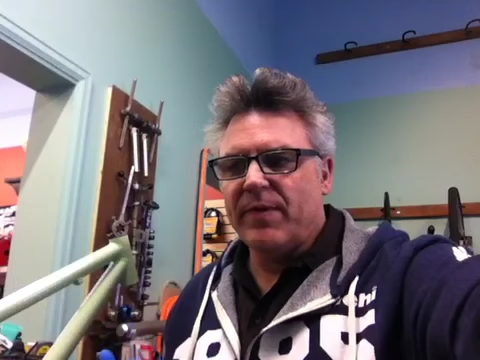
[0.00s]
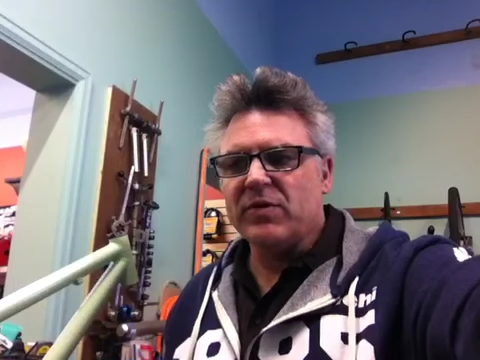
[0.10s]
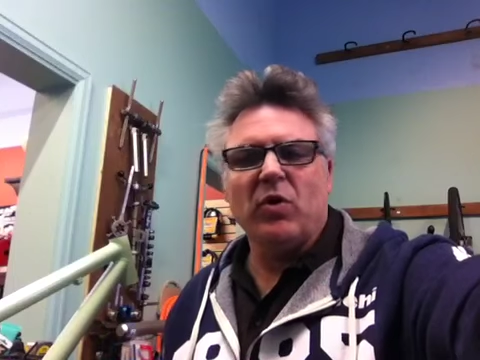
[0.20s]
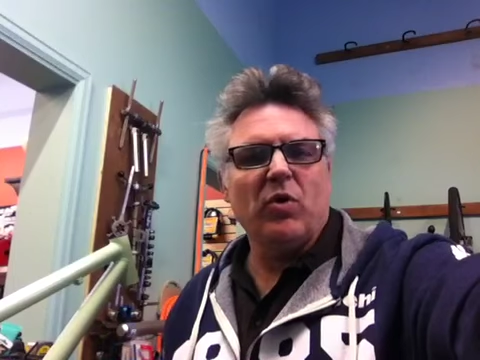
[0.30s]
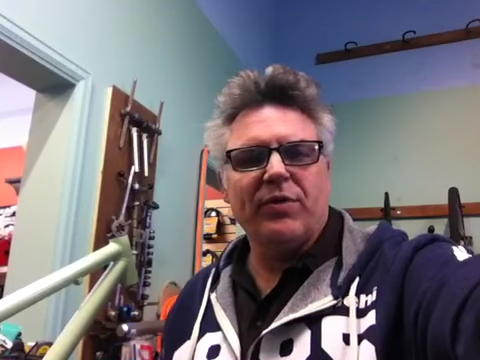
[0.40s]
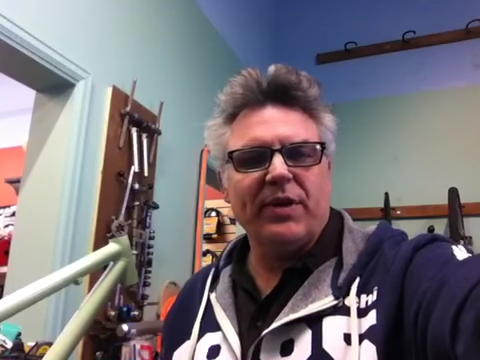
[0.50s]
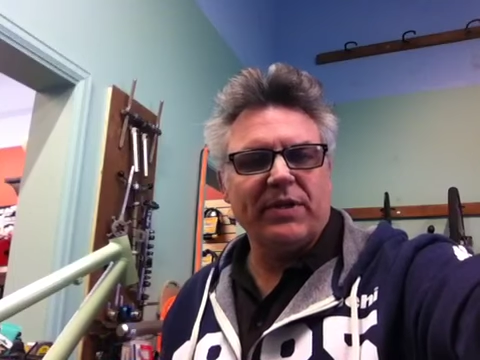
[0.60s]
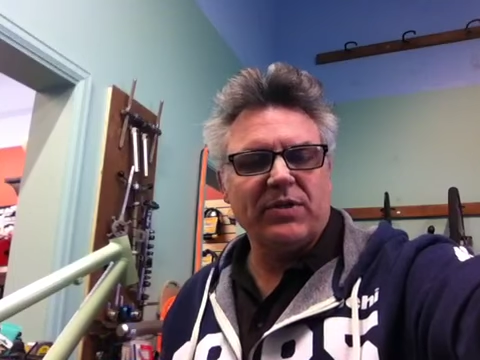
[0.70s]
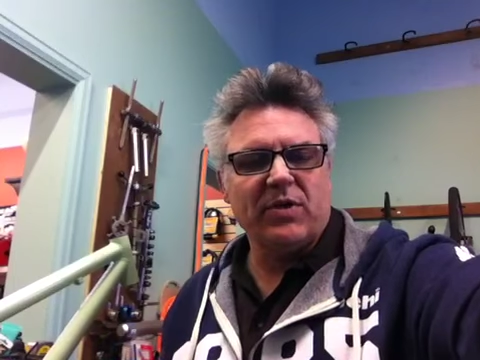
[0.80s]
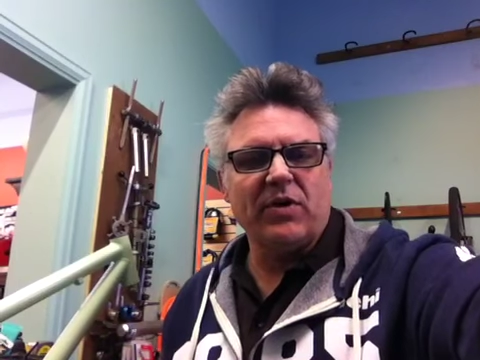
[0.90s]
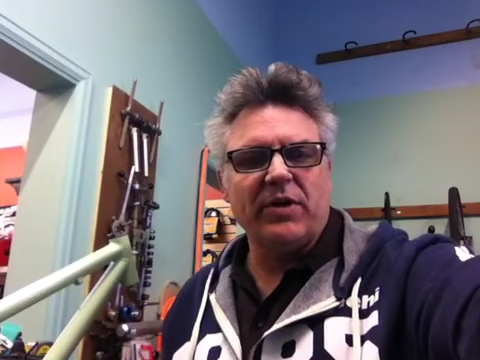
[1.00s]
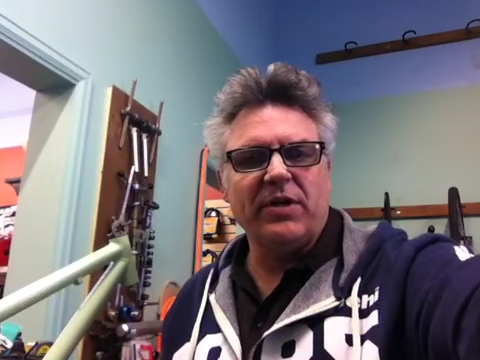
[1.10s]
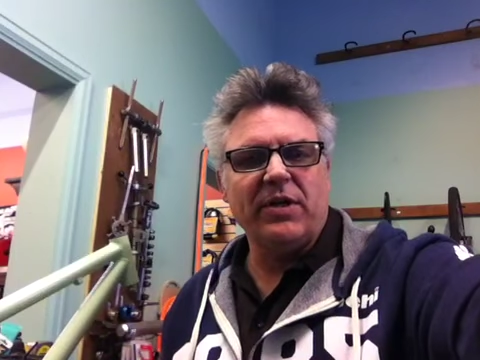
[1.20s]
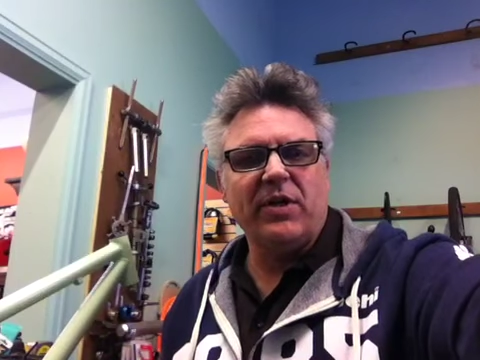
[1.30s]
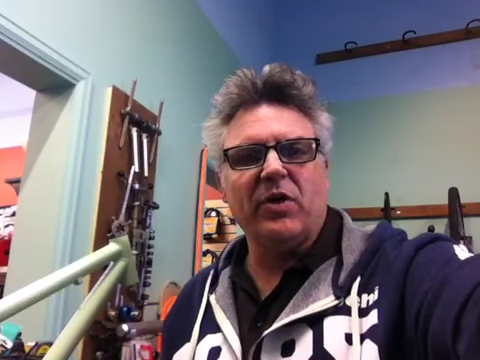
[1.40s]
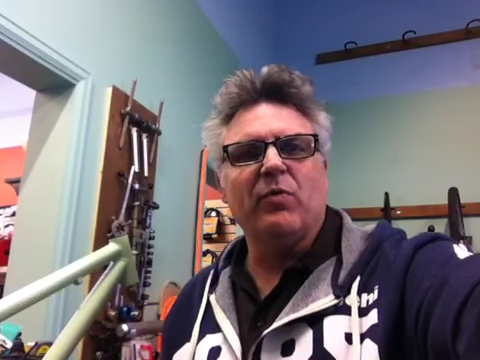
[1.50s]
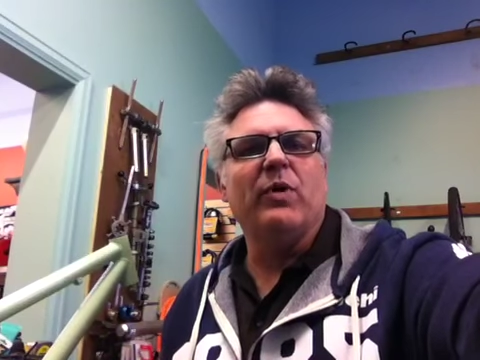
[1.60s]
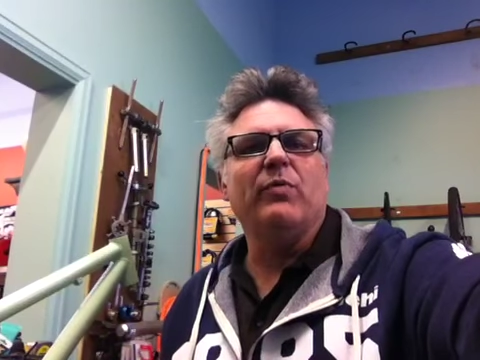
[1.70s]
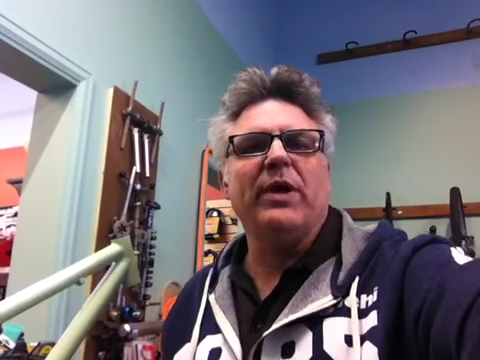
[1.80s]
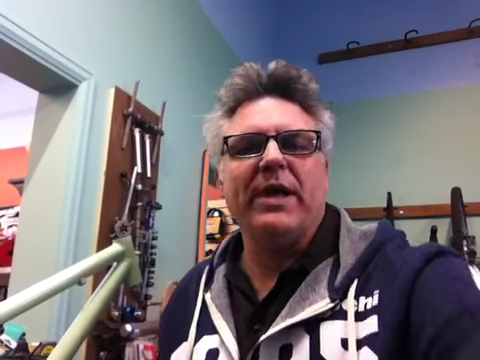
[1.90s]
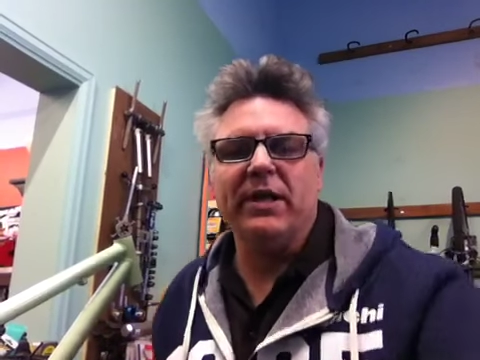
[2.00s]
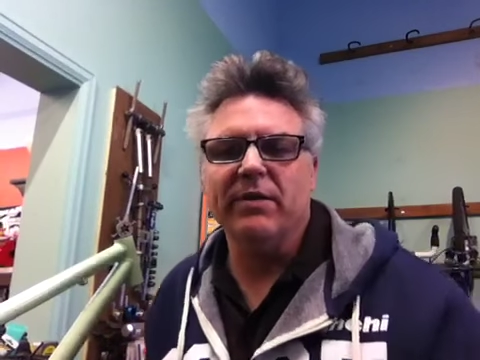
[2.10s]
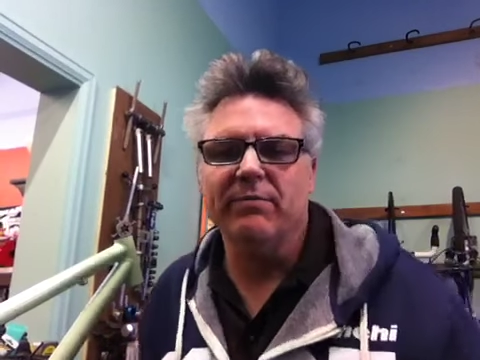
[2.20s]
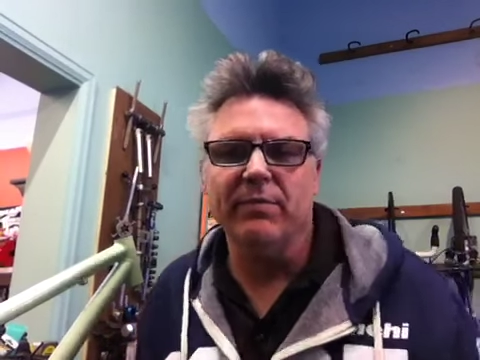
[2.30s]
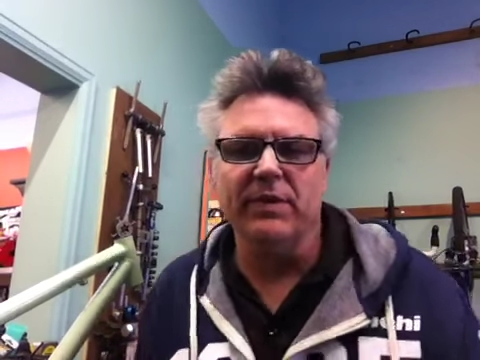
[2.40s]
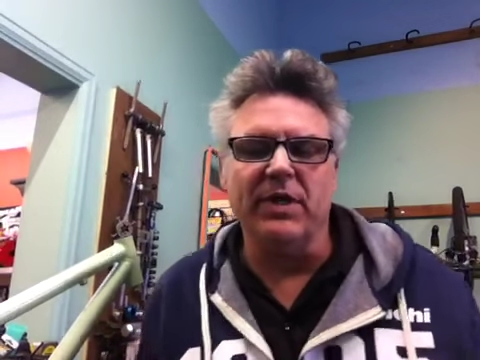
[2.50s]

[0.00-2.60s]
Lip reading: This whole thing started here when we had a